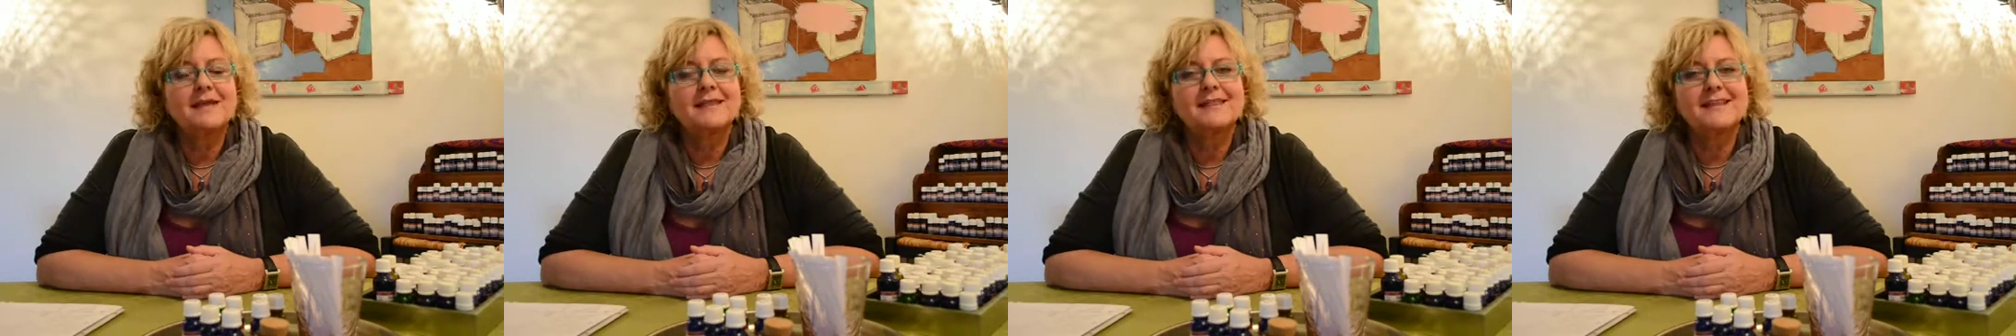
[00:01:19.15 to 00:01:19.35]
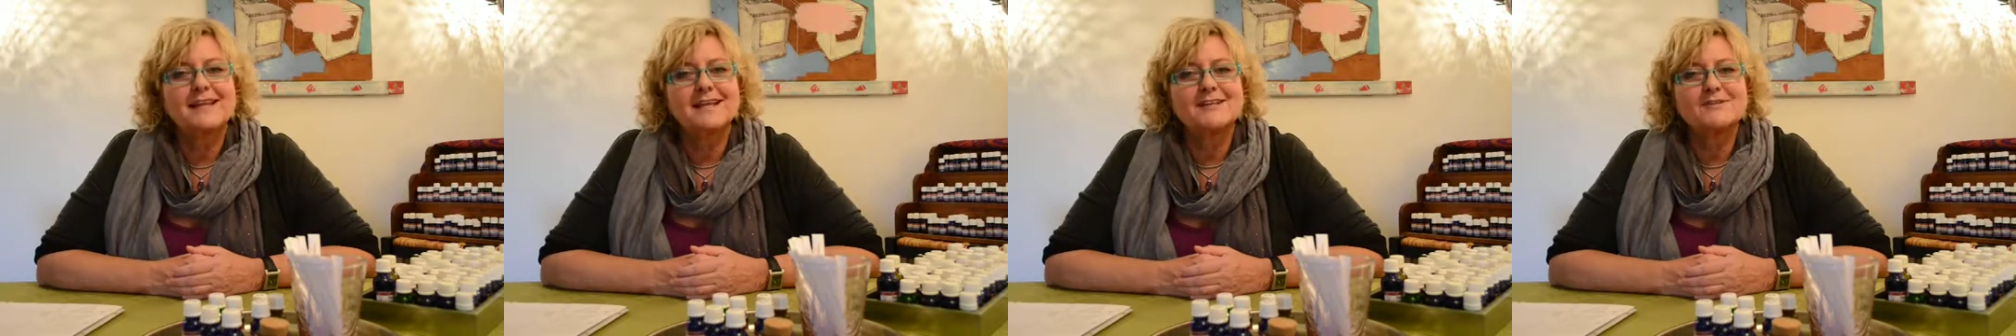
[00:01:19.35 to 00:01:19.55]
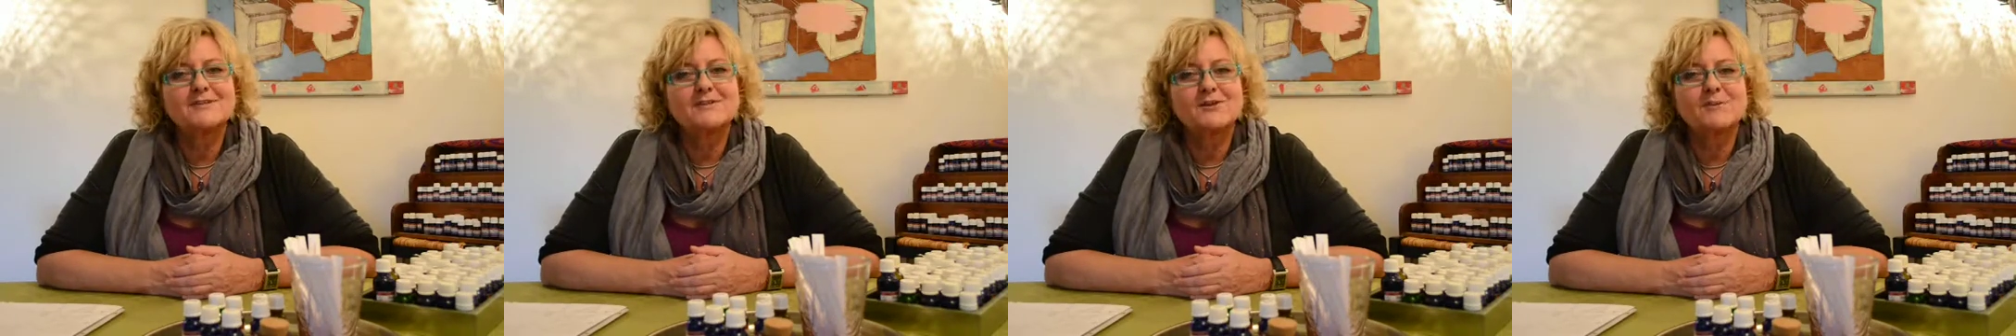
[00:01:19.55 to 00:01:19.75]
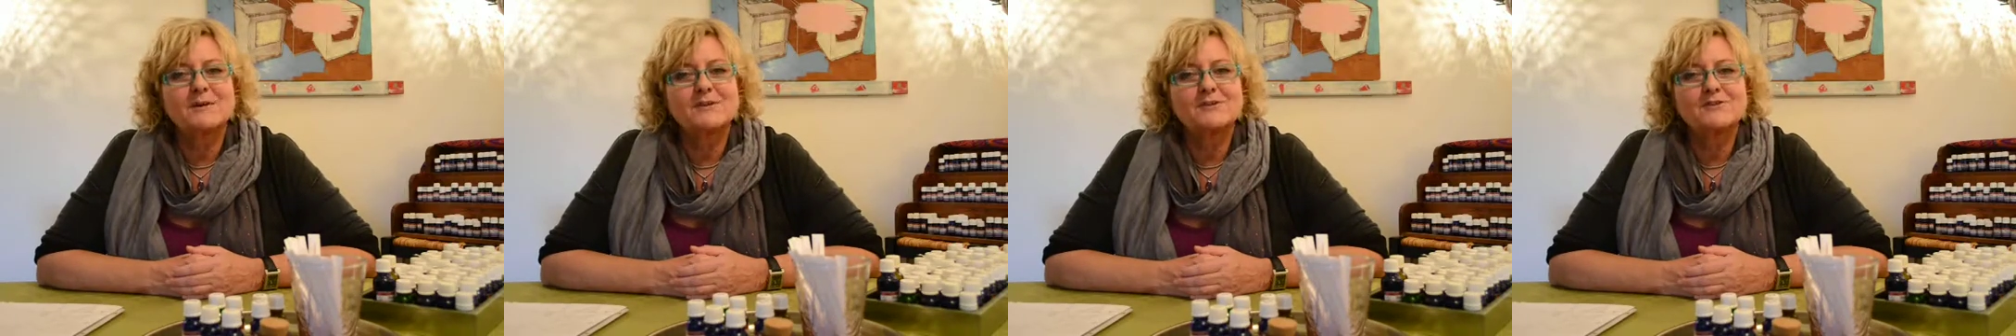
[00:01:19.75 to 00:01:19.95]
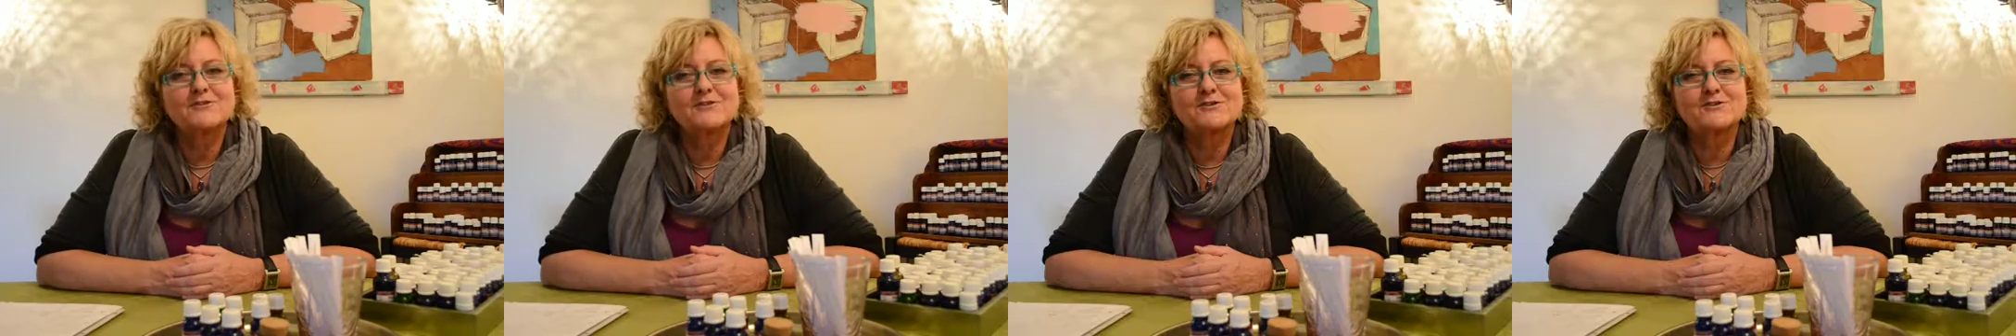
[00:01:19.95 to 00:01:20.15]
Thanks so
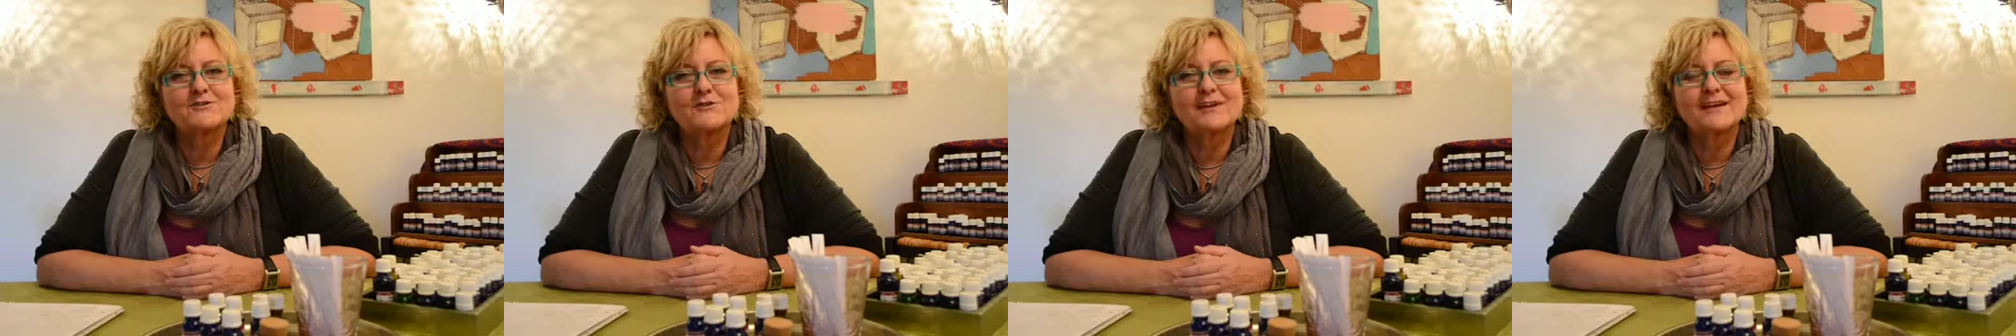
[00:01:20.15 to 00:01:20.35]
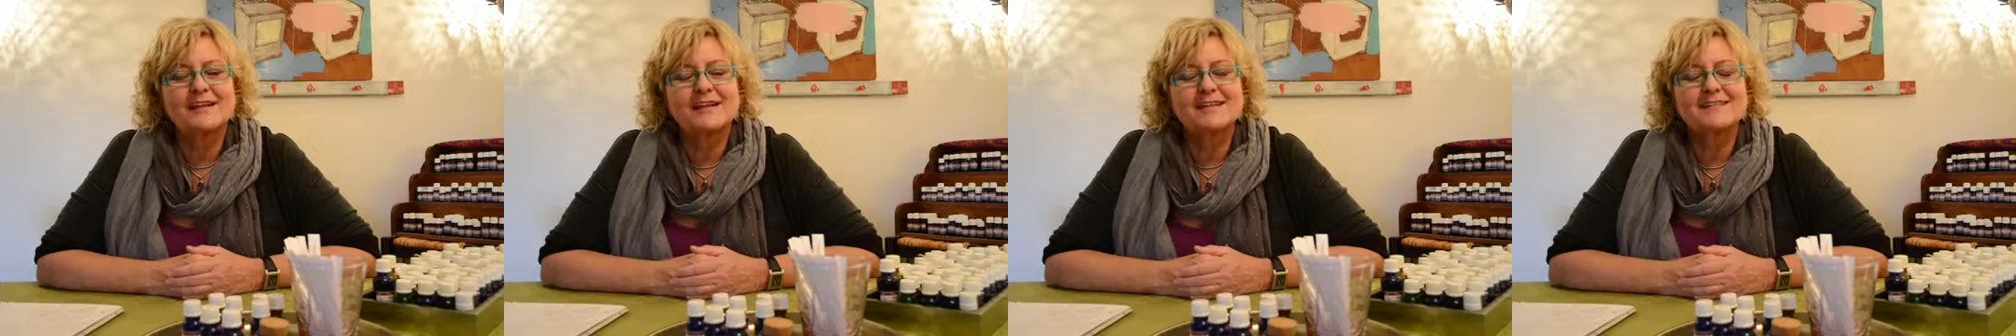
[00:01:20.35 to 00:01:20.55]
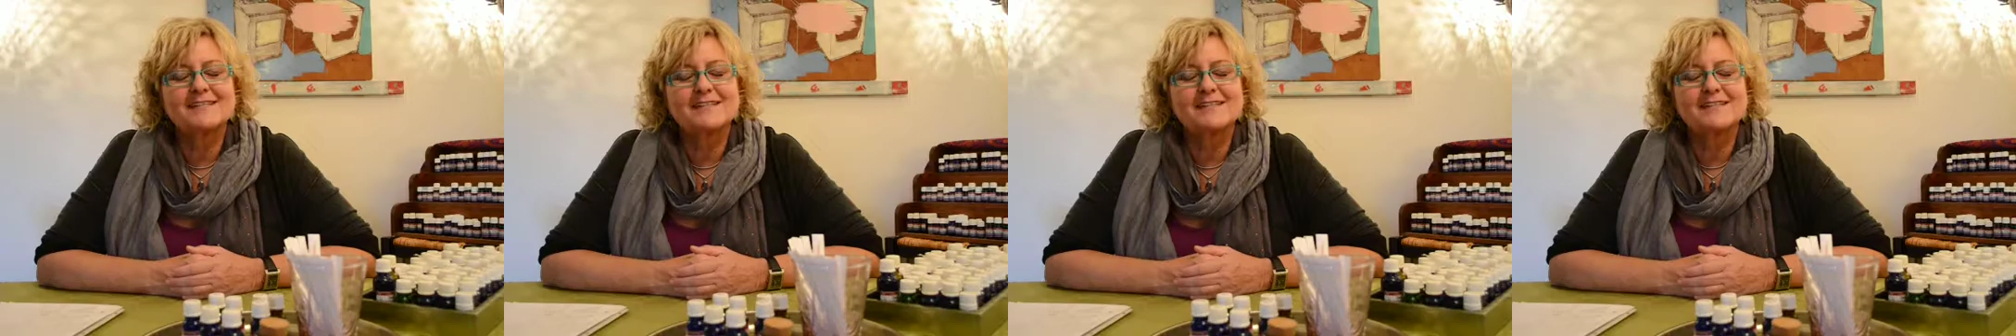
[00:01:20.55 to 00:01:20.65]
much for joining us.